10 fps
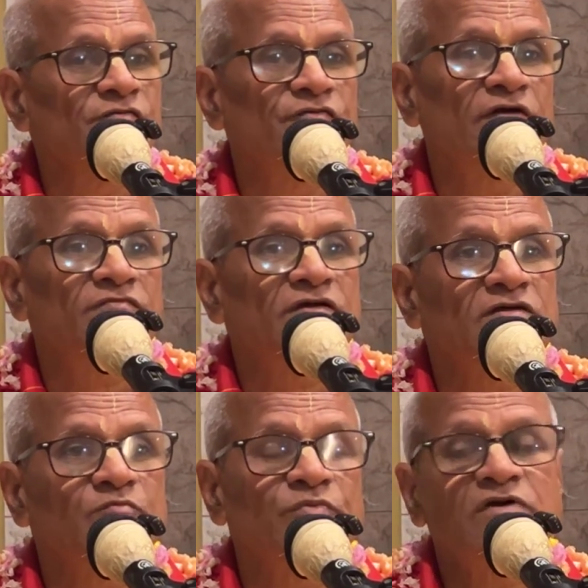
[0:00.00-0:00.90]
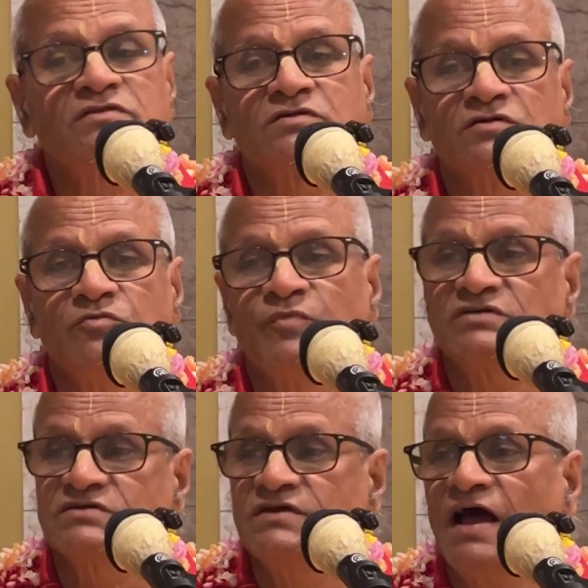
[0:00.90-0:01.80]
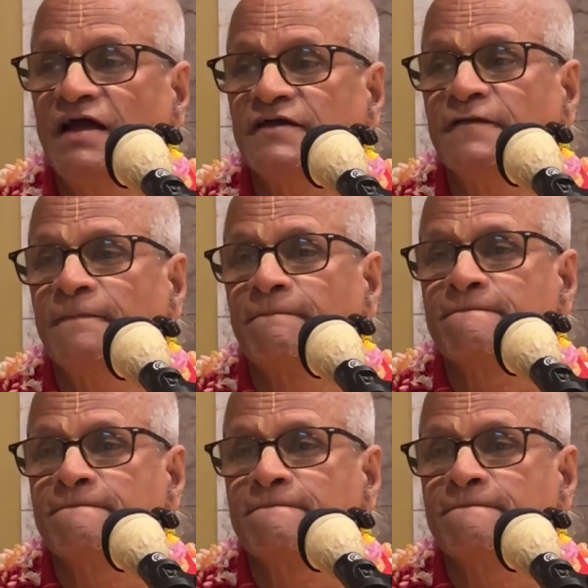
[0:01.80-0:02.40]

If you are taken birth, you must die.